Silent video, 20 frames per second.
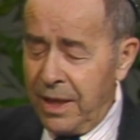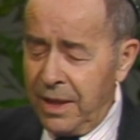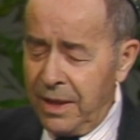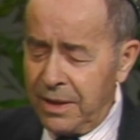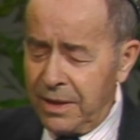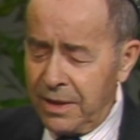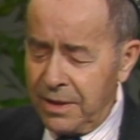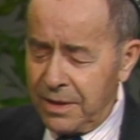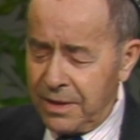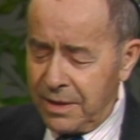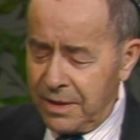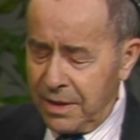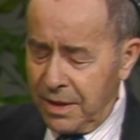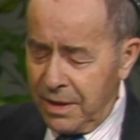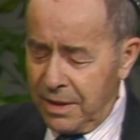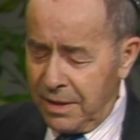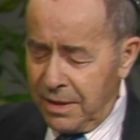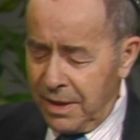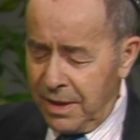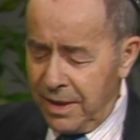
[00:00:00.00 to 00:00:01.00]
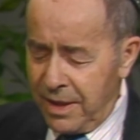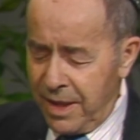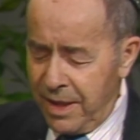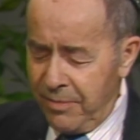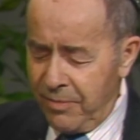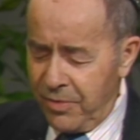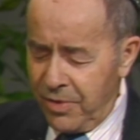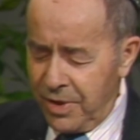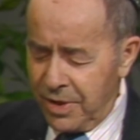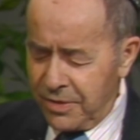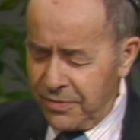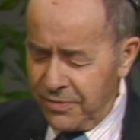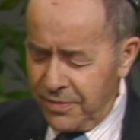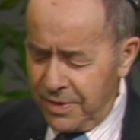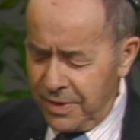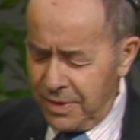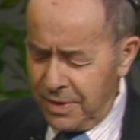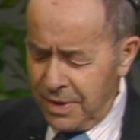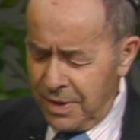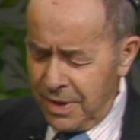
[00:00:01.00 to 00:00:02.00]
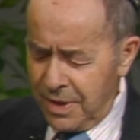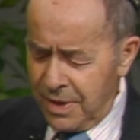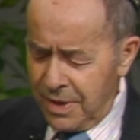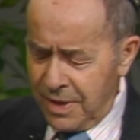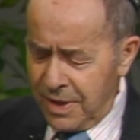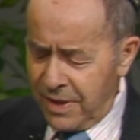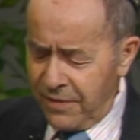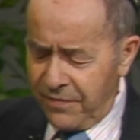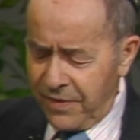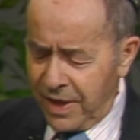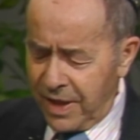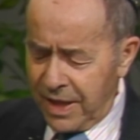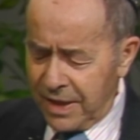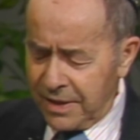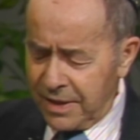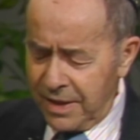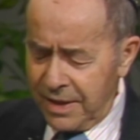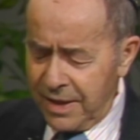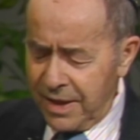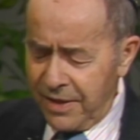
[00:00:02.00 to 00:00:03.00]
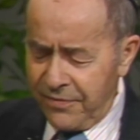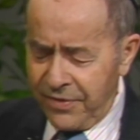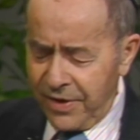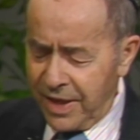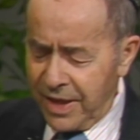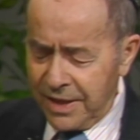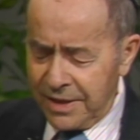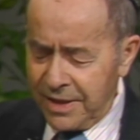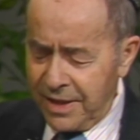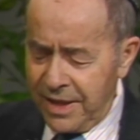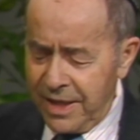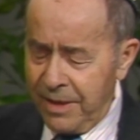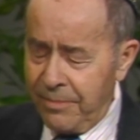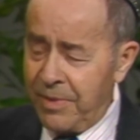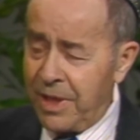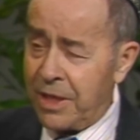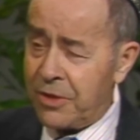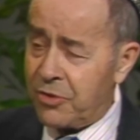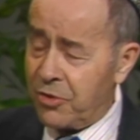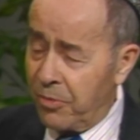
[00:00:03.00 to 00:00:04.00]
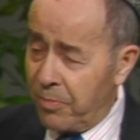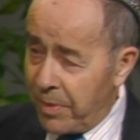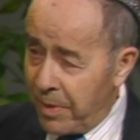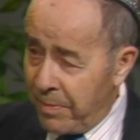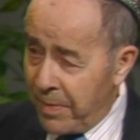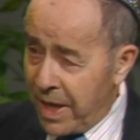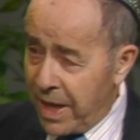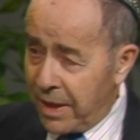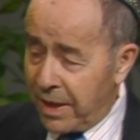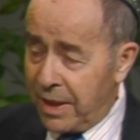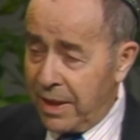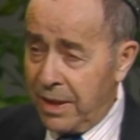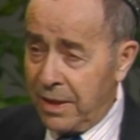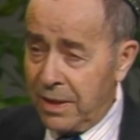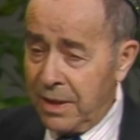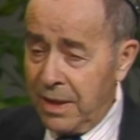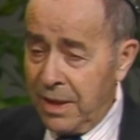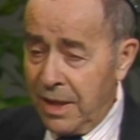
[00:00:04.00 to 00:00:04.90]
It is, uh, the name was, from, I, forgot the, I forgot the name, in a supermarket.